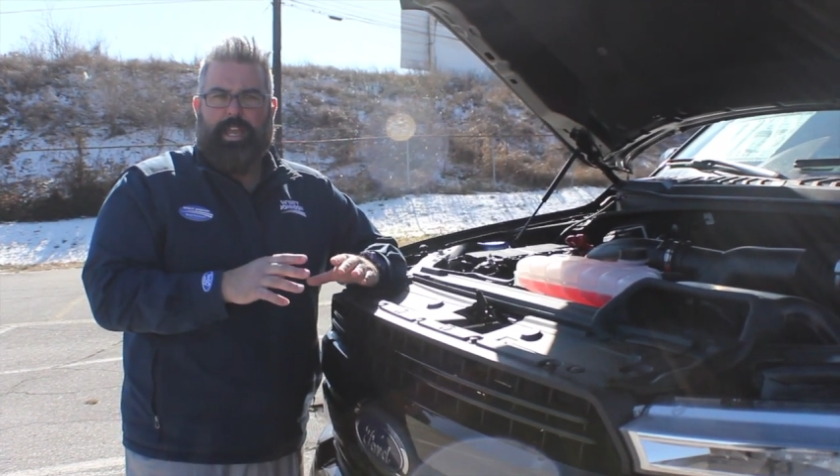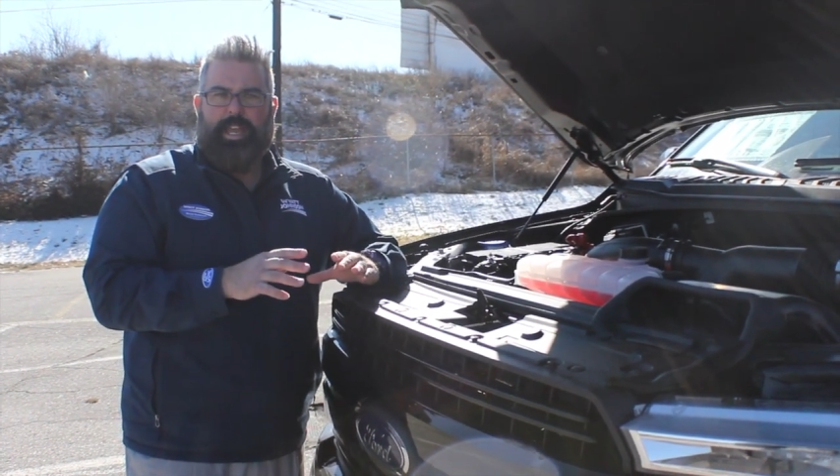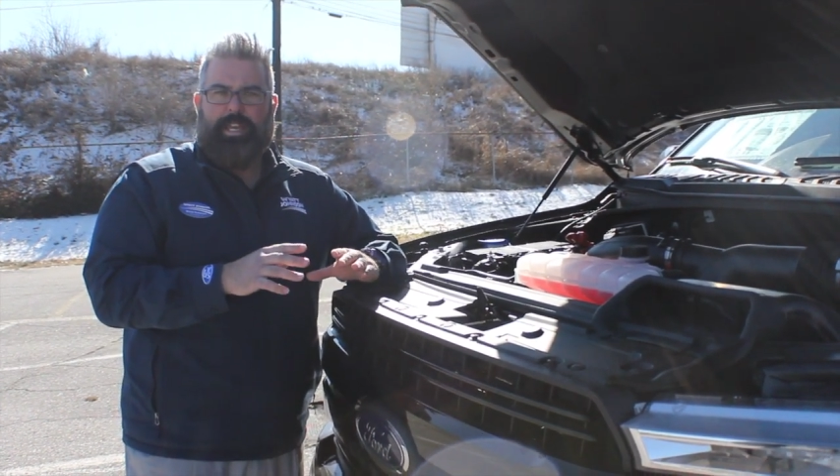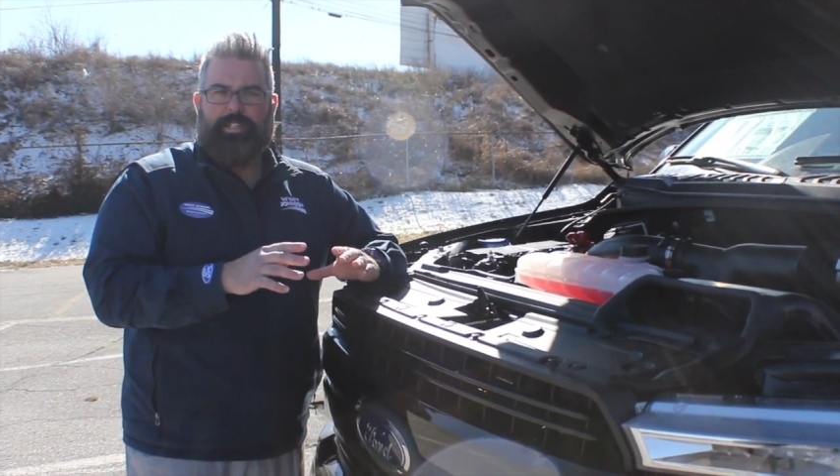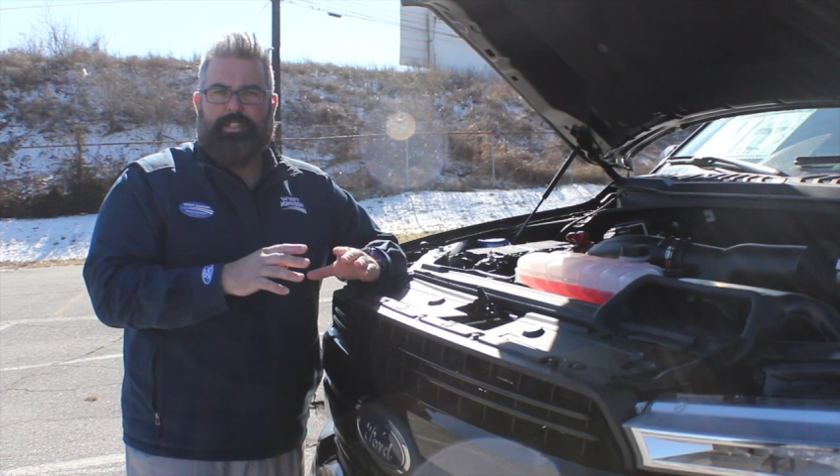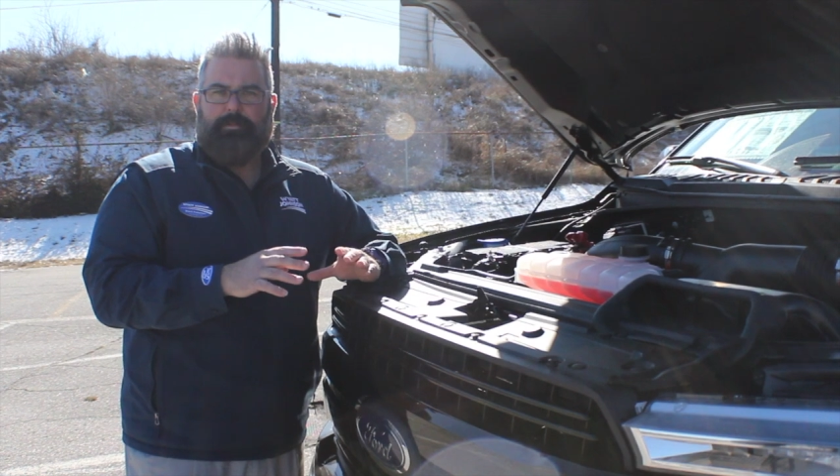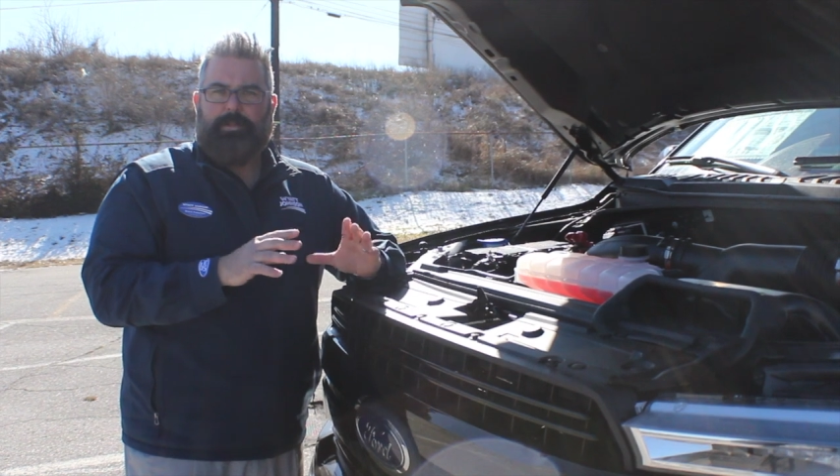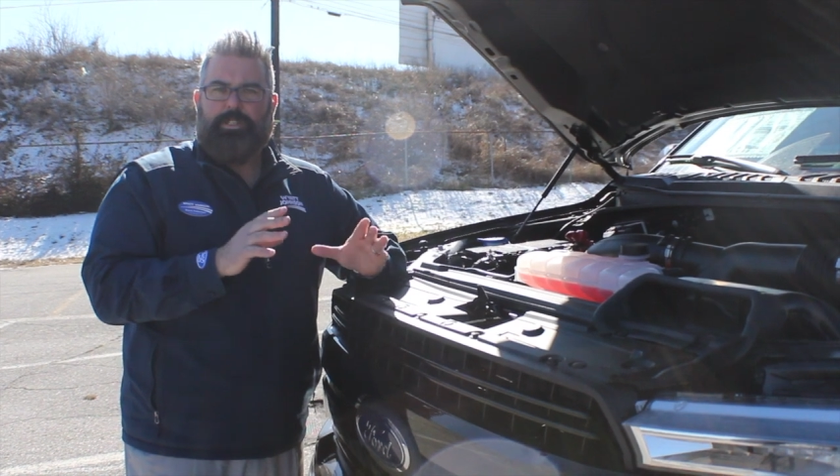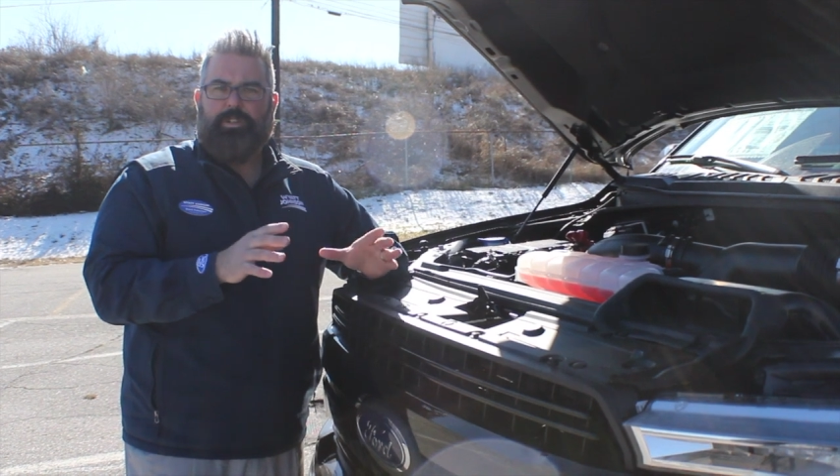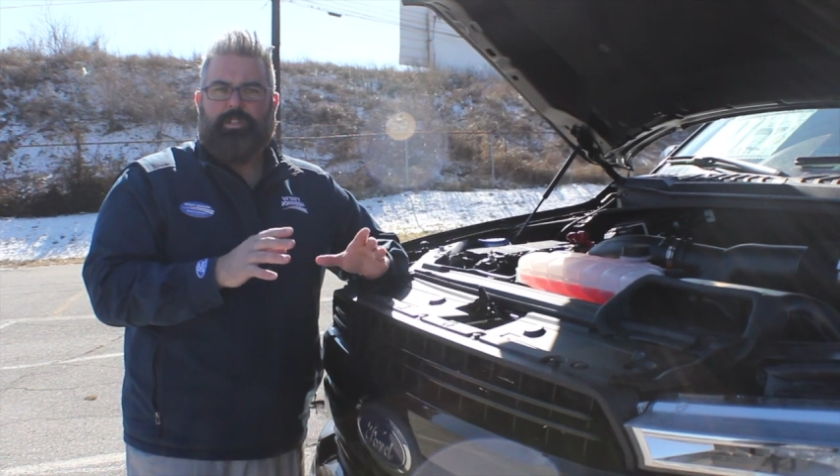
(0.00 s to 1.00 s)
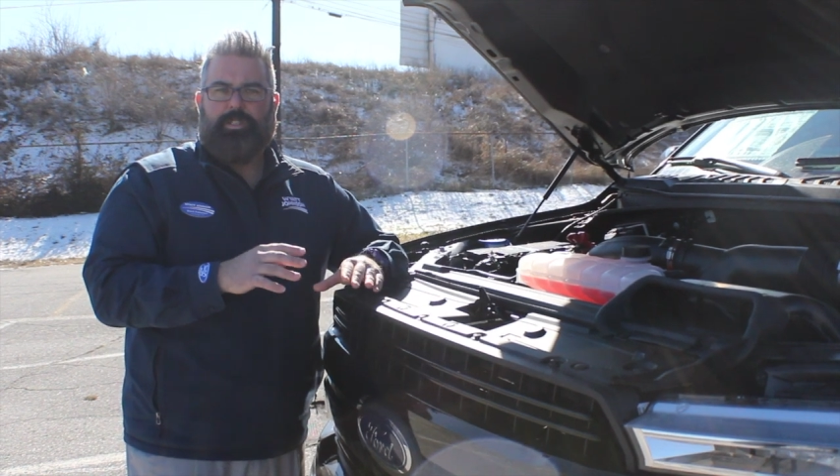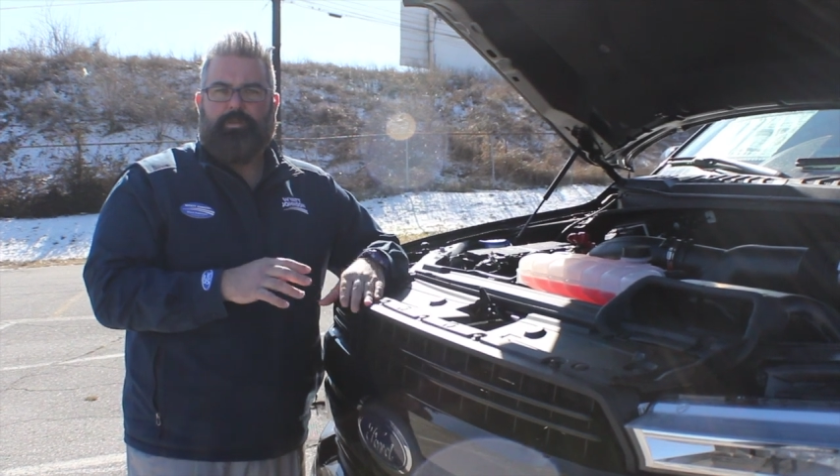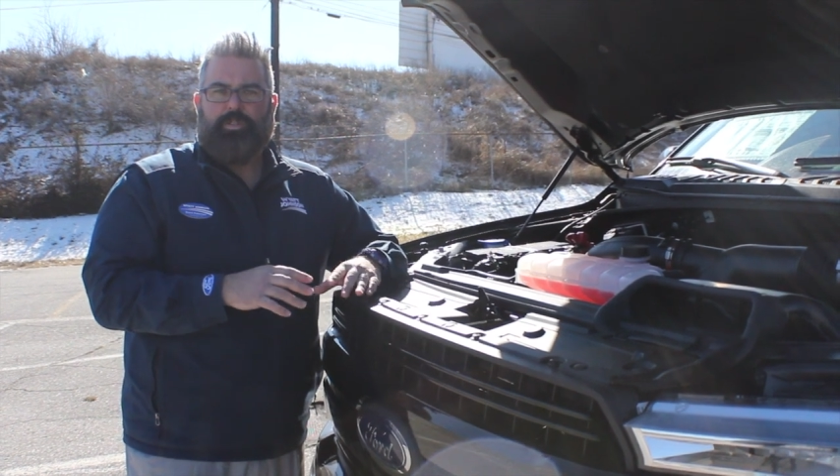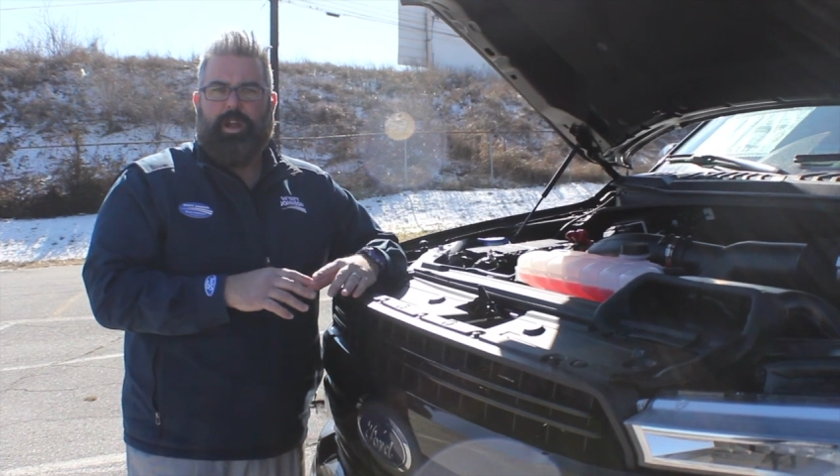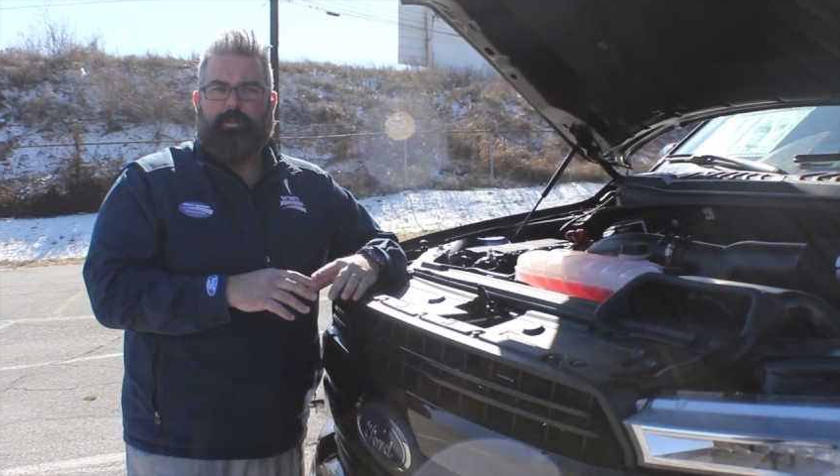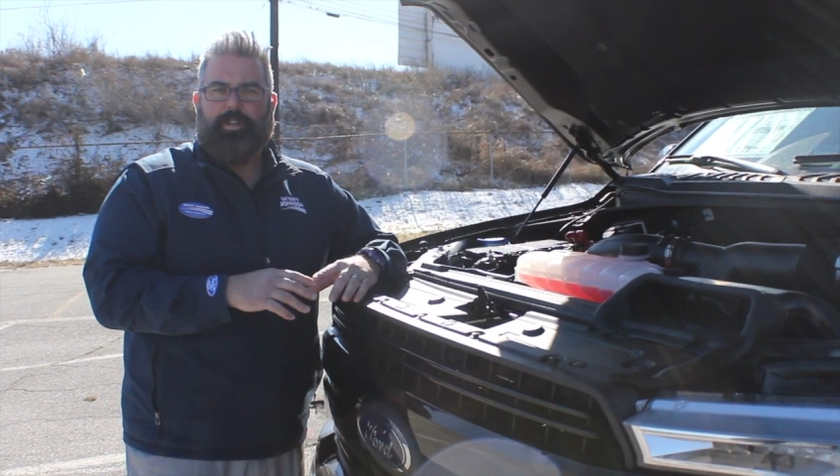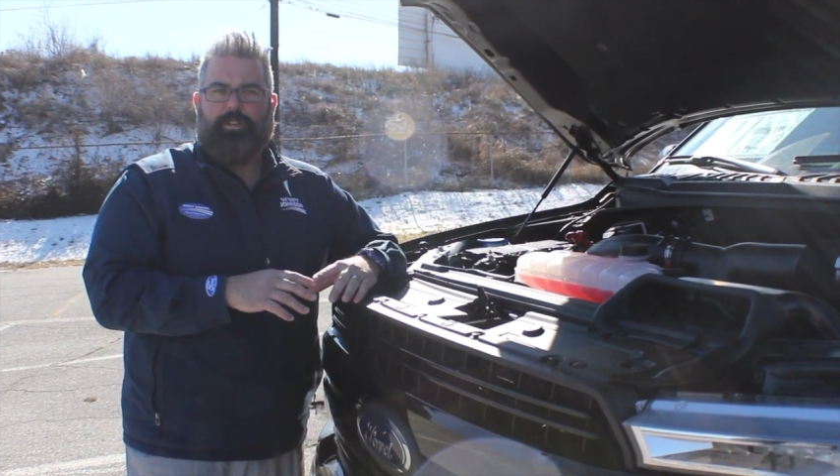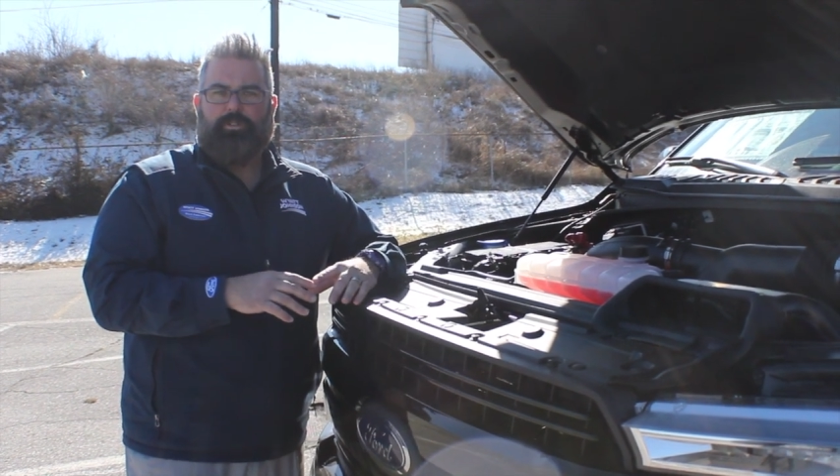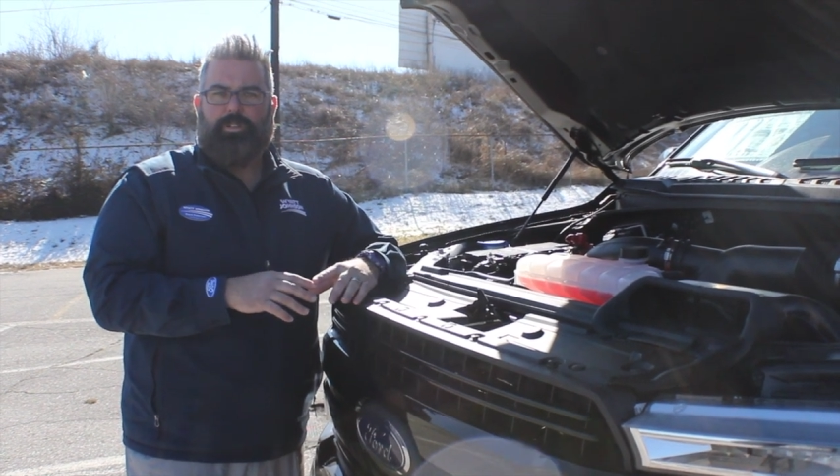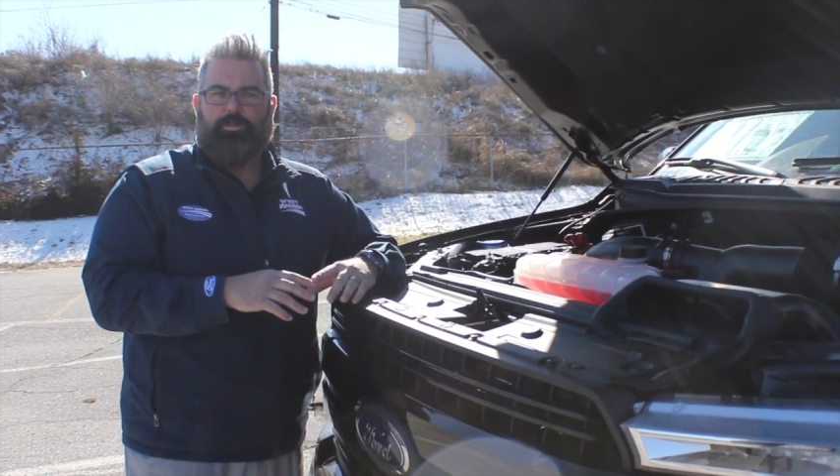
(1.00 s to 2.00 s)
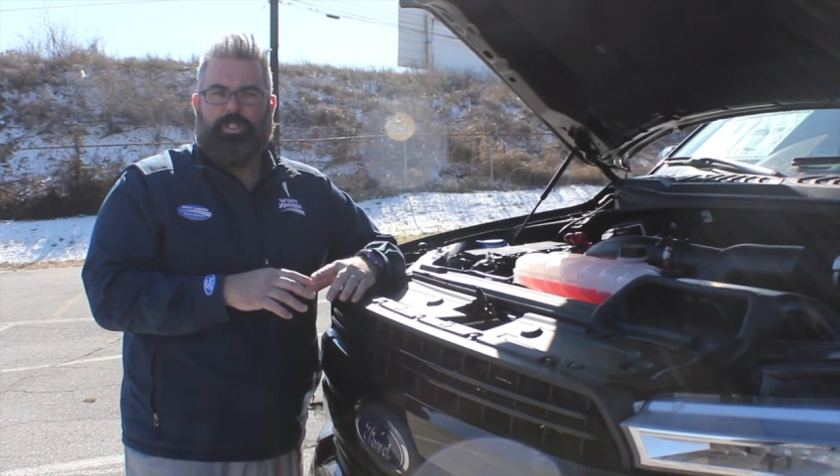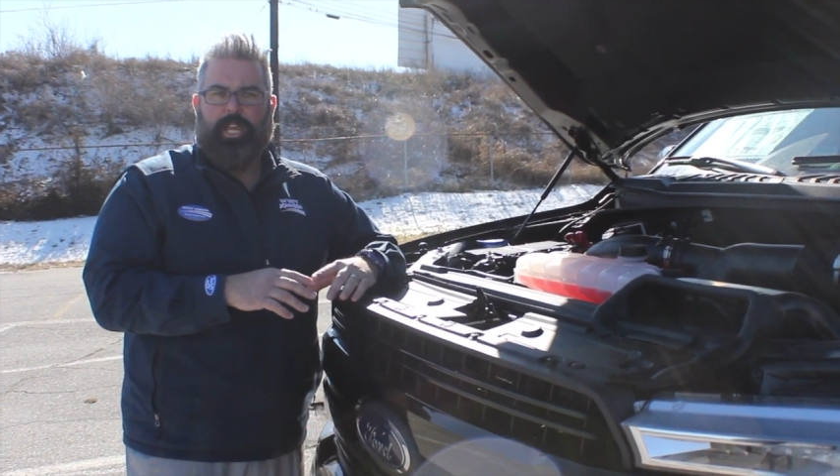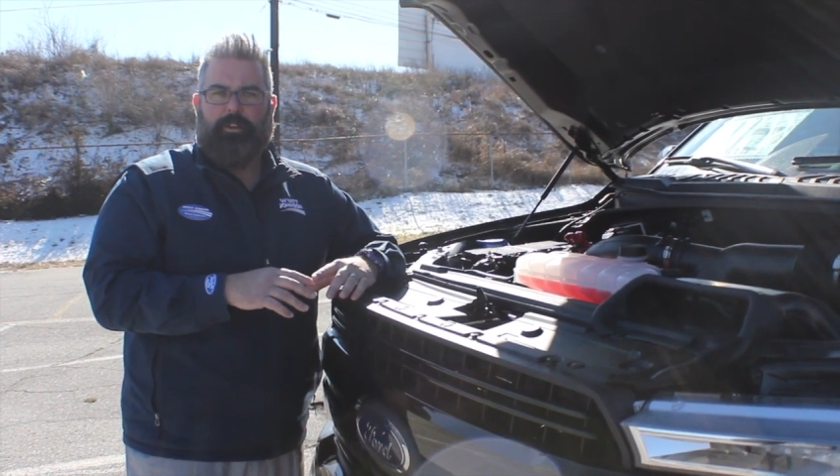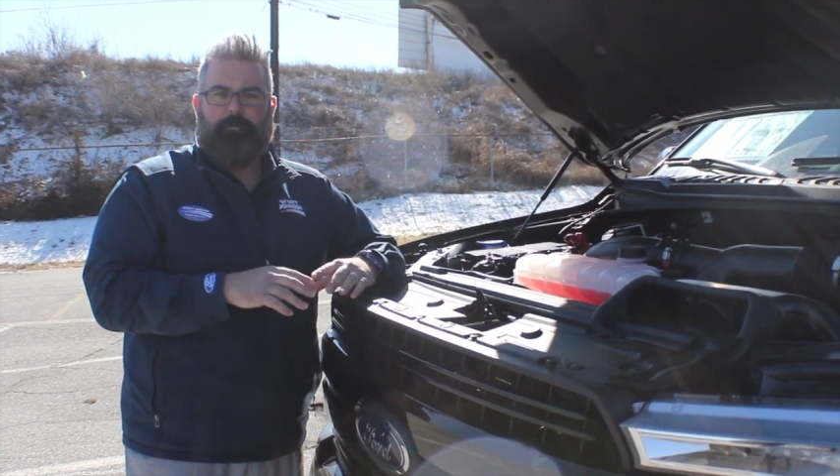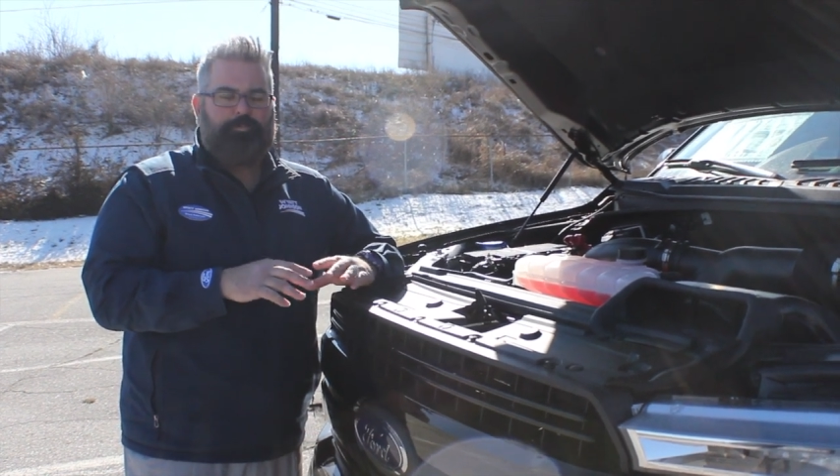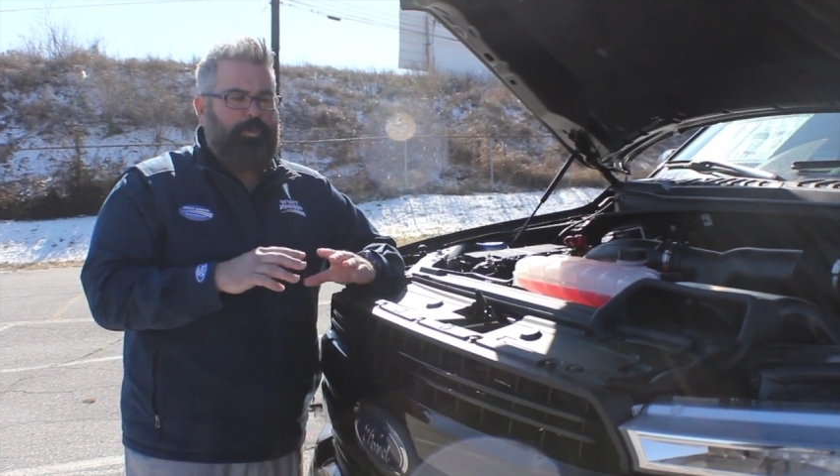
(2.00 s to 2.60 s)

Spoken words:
And be sure to subscribe to our YouTube channel.